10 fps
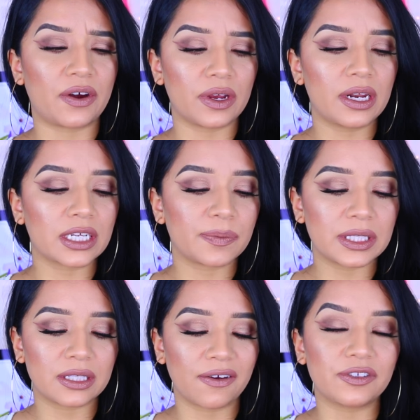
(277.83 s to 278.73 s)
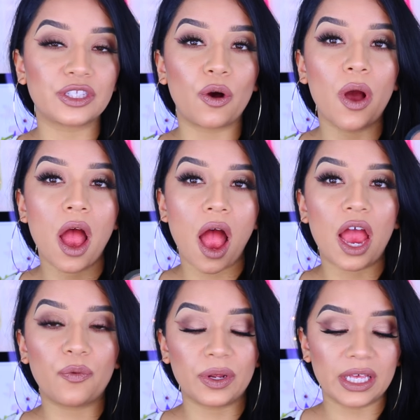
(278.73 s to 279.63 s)
very inexpensive, so
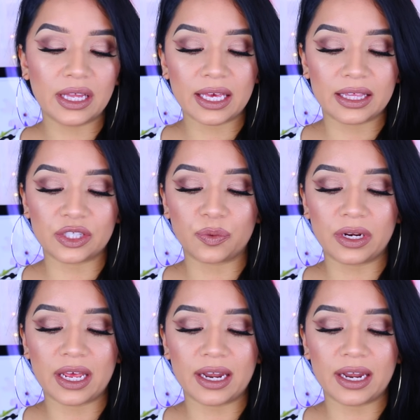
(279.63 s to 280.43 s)
I really like this one.